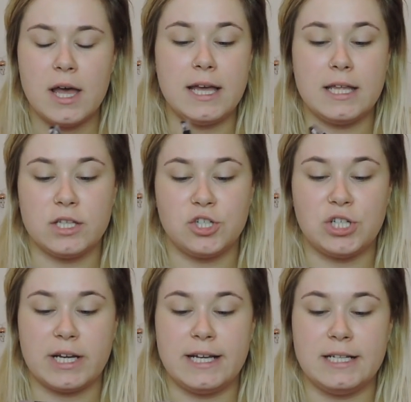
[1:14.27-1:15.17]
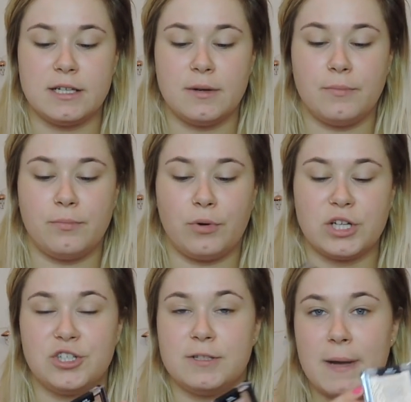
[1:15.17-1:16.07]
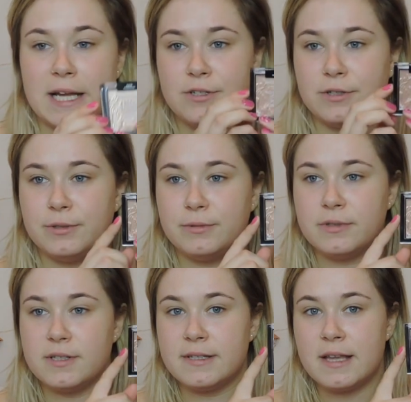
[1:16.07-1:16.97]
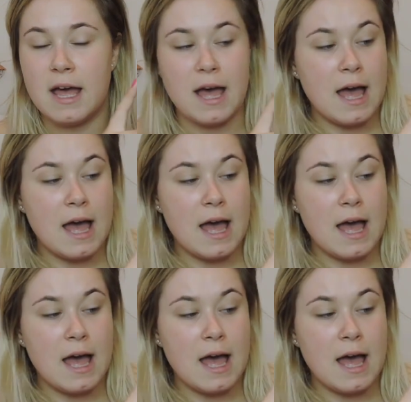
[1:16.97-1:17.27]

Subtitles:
in the shade Precious Petals,